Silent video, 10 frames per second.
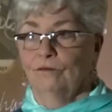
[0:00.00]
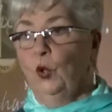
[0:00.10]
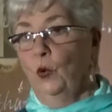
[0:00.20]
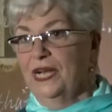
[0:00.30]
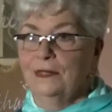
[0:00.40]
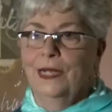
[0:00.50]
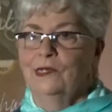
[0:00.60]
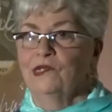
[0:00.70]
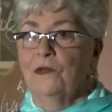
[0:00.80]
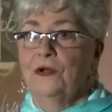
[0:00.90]

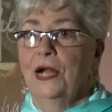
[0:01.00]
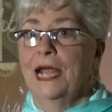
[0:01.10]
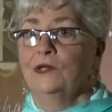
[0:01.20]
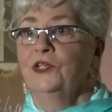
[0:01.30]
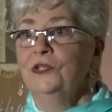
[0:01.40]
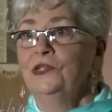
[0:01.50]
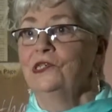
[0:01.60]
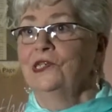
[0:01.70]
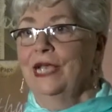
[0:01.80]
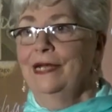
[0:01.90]
organize other
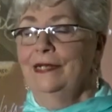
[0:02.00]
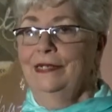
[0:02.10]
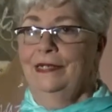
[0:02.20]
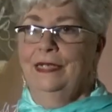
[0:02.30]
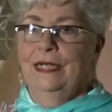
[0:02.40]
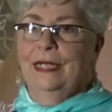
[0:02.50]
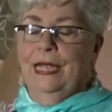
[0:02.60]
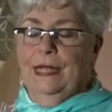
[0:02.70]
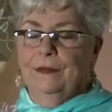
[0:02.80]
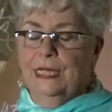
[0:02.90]
actions. Uh,
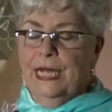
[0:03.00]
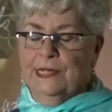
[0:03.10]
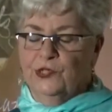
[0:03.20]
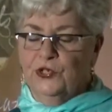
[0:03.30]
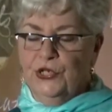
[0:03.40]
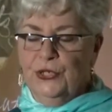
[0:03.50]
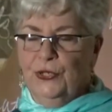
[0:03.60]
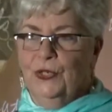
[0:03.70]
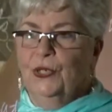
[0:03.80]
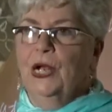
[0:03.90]
and the next
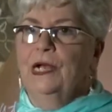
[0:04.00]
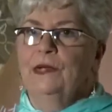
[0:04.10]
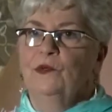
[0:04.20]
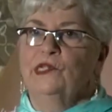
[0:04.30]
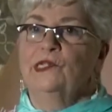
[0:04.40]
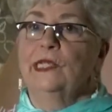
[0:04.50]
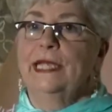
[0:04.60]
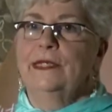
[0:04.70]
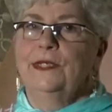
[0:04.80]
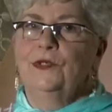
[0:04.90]
year, I was
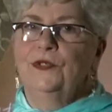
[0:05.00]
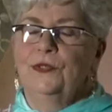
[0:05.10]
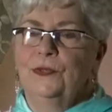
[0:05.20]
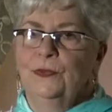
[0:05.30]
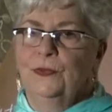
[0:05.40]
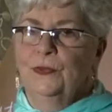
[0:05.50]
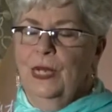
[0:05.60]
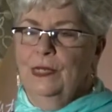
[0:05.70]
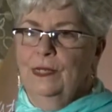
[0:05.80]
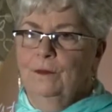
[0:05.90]
slated to
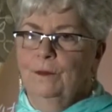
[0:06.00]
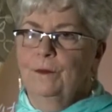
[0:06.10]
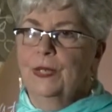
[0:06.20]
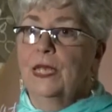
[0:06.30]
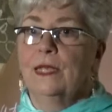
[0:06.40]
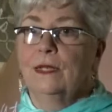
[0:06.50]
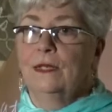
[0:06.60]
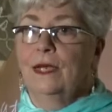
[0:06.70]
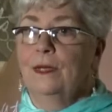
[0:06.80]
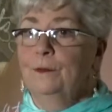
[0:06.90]
um,
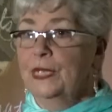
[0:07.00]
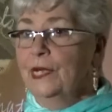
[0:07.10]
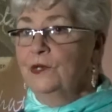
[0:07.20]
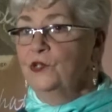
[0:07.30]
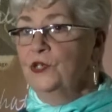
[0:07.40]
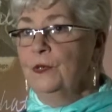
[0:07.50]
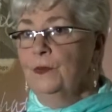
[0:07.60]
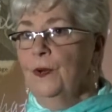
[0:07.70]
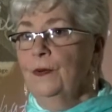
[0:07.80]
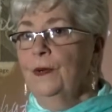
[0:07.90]
begin a PhD
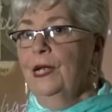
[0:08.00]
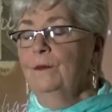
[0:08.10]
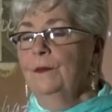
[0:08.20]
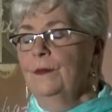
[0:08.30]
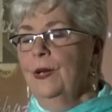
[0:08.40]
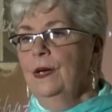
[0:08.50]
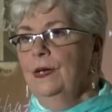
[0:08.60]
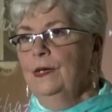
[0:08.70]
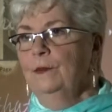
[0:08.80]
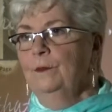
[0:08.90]
program
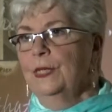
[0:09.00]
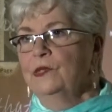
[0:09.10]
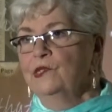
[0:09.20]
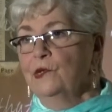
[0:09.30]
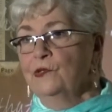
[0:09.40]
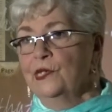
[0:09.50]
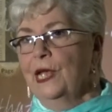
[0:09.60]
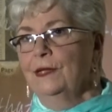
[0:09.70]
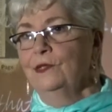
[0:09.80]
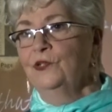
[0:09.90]
uh, in
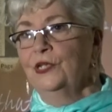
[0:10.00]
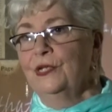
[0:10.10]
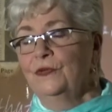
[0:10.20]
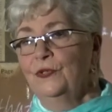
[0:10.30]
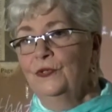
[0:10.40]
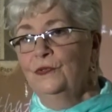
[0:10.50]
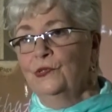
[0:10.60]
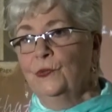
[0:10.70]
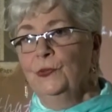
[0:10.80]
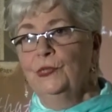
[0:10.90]
sociology at the New
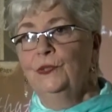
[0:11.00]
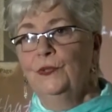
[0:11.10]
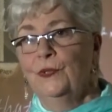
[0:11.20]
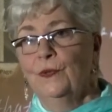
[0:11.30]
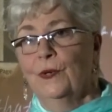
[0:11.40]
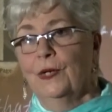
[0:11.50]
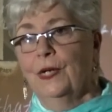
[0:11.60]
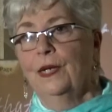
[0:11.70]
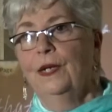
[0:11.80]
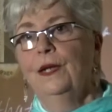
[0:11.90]
School in New
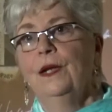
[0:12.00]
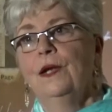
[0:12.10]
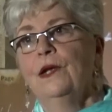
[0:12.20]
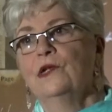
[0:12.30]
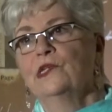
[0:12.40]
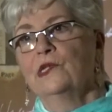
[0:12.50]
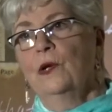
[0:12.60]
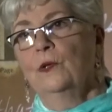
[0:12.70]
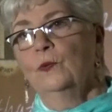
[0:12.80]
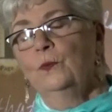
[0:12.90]
York.
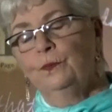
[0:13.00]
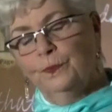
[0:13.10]
So,